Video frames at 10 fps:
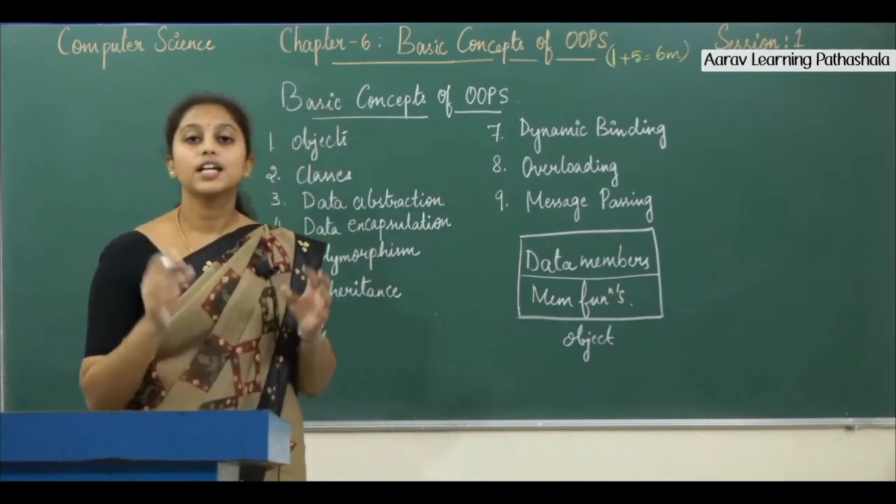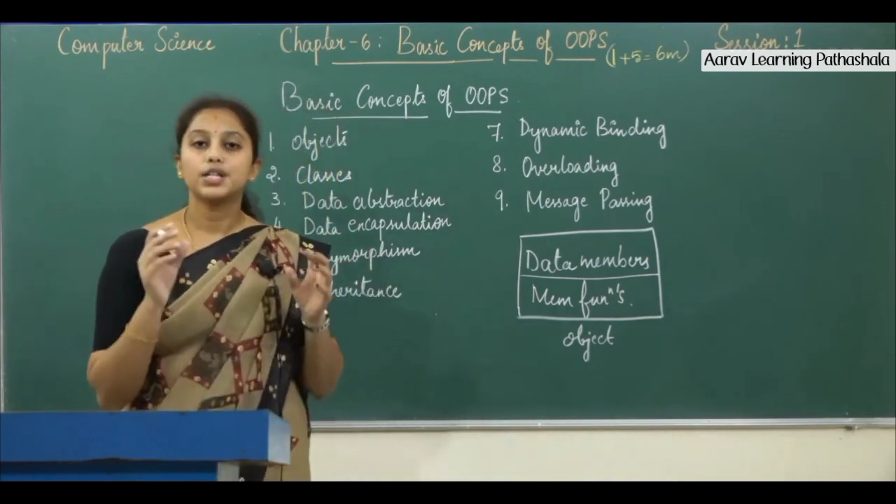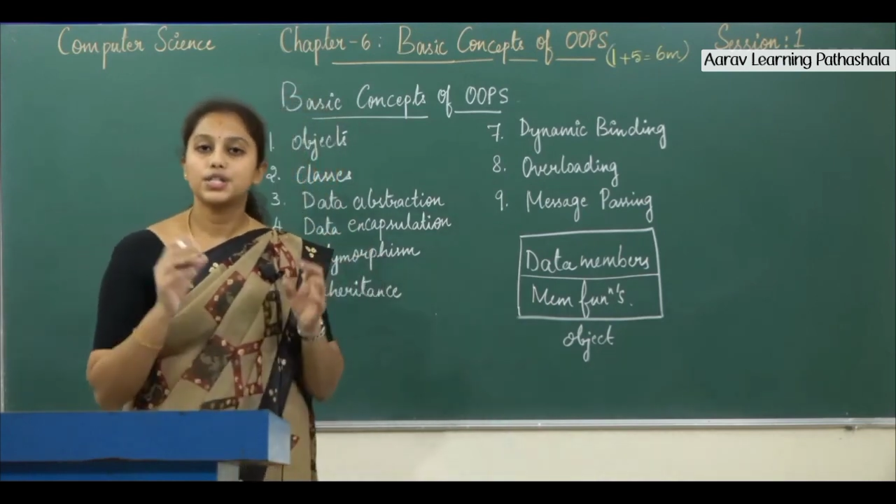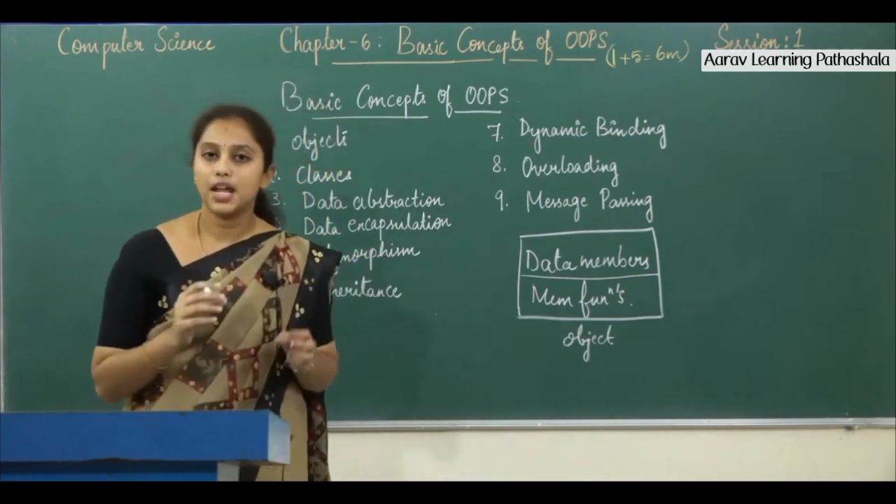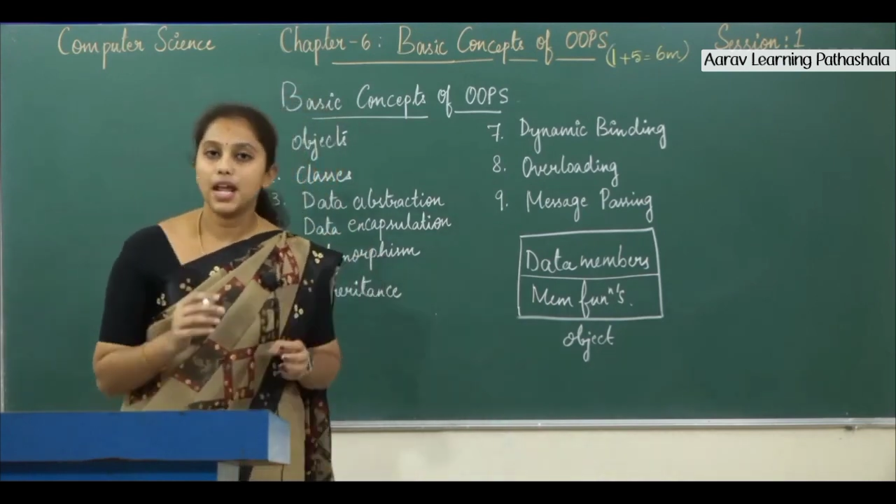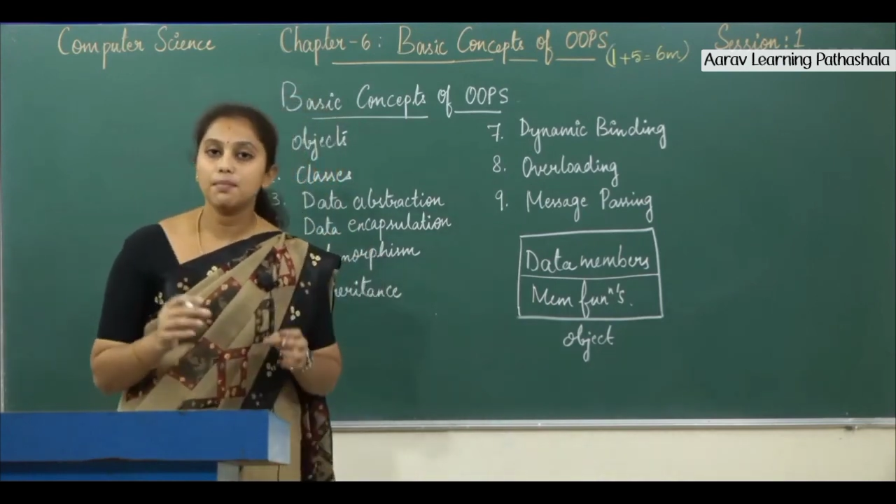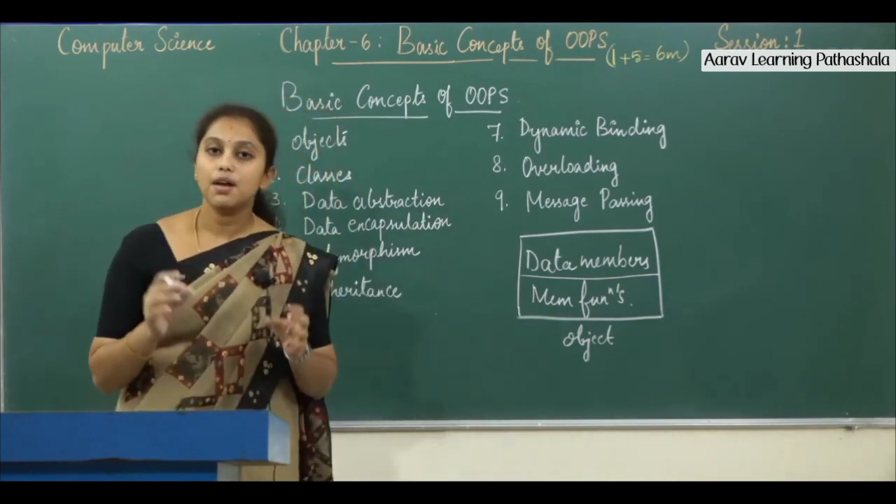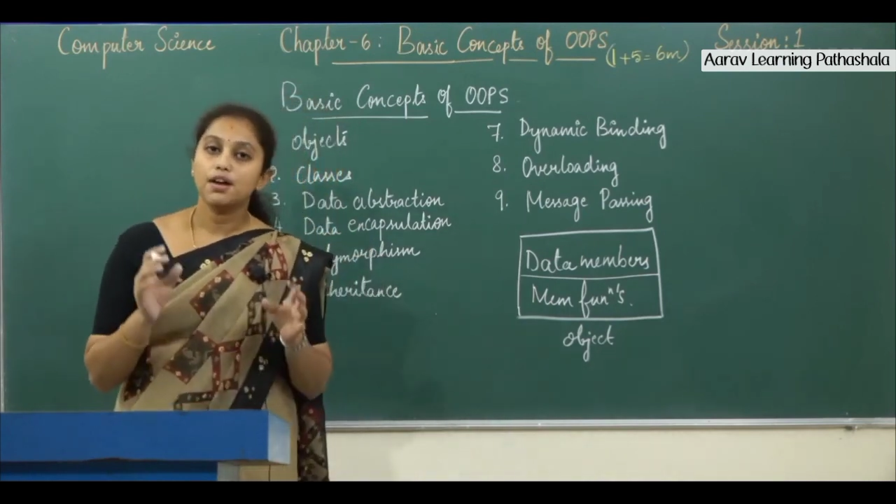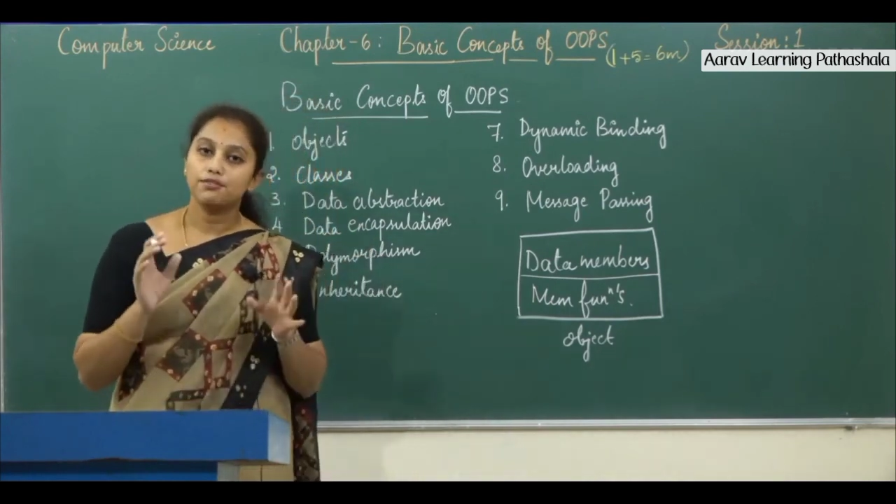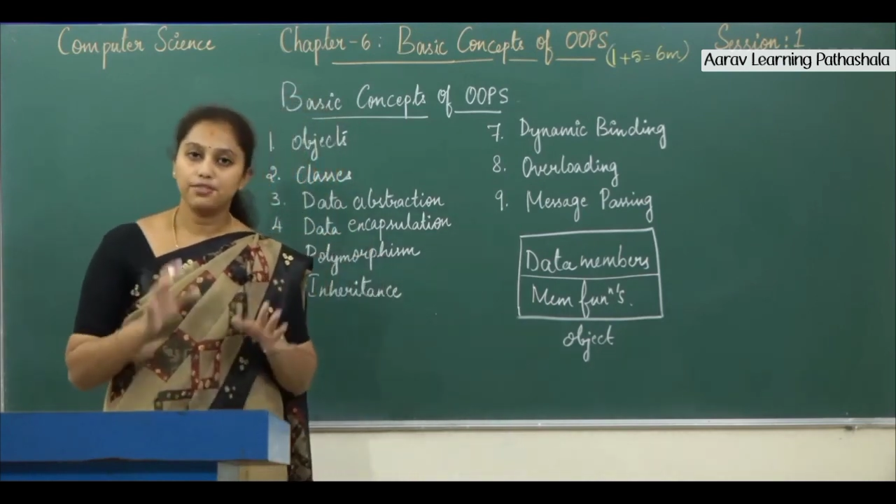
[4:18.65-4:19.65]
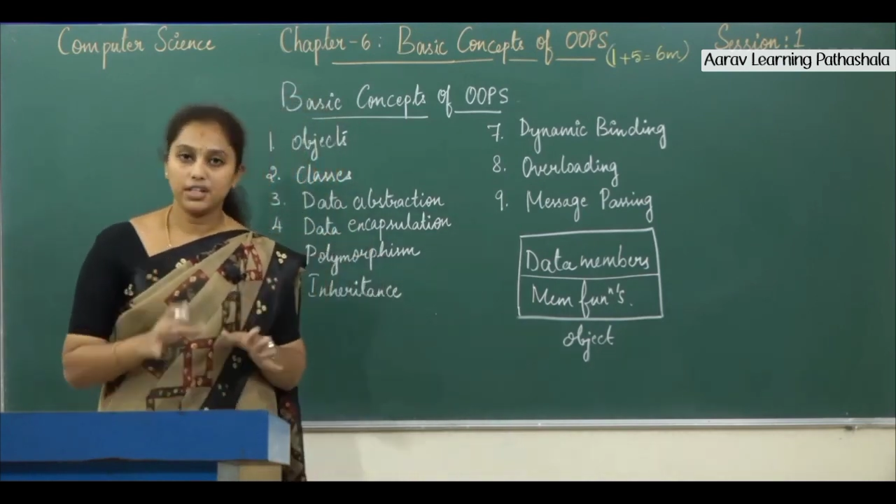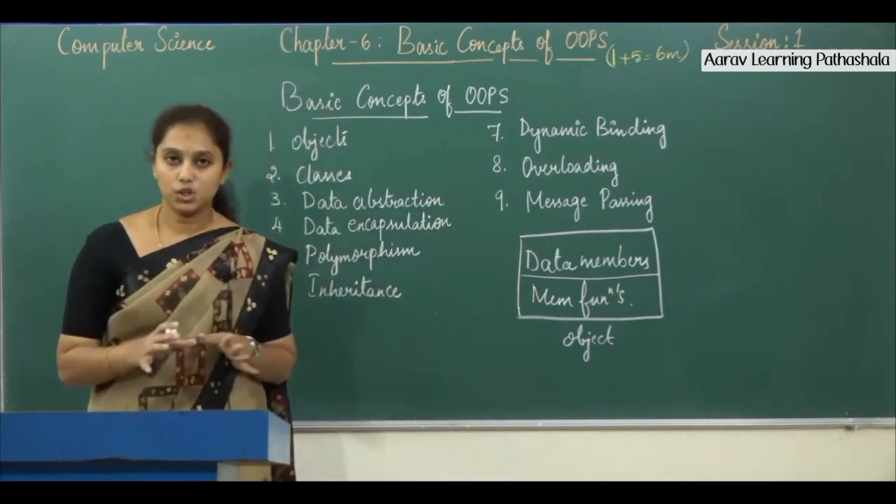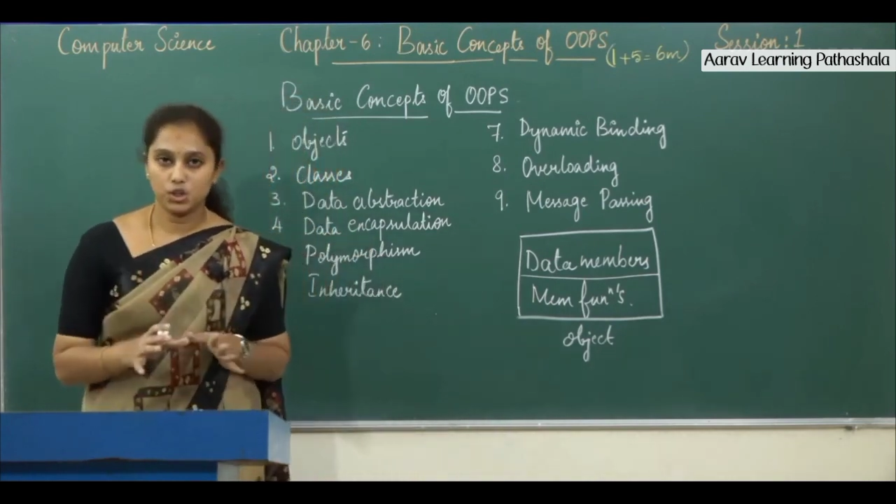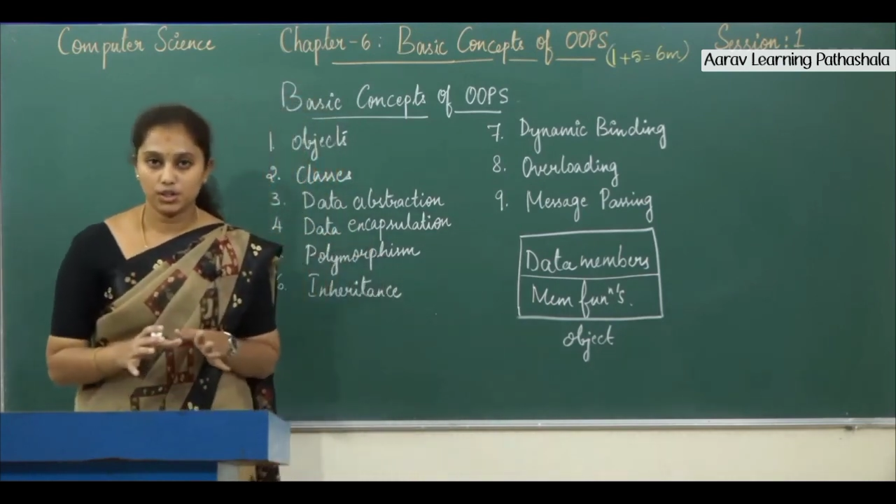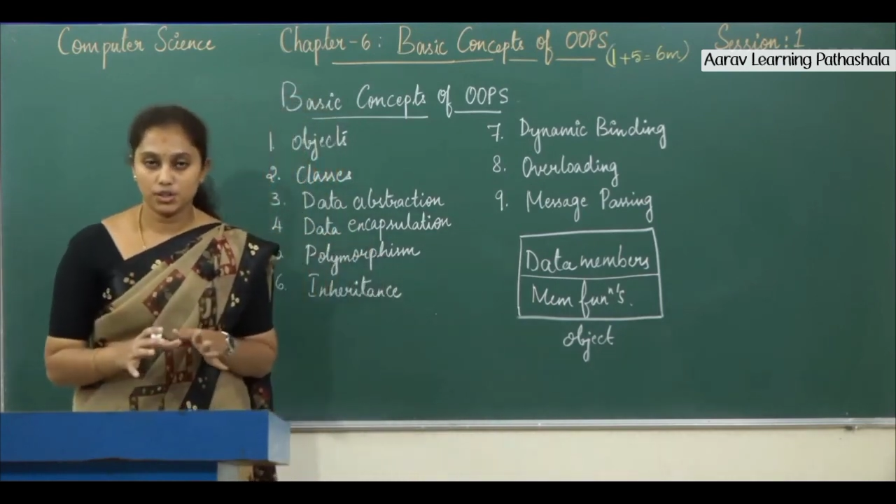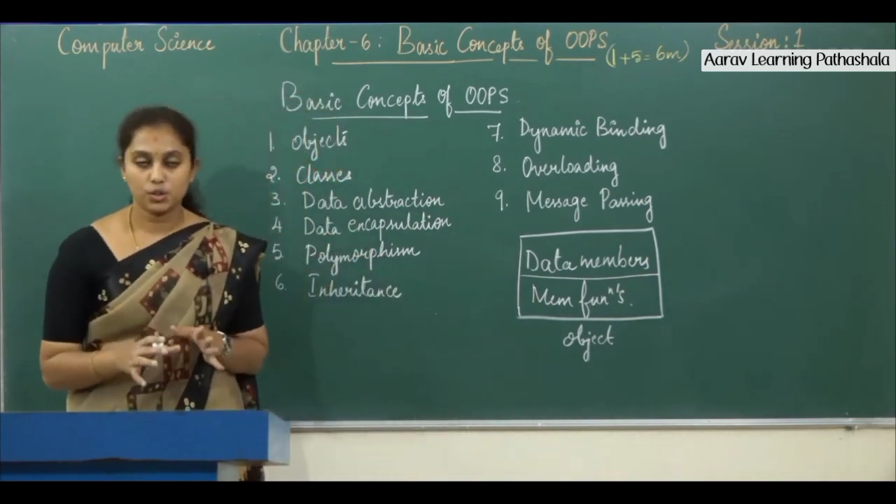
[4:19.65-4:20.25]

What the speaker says: same features.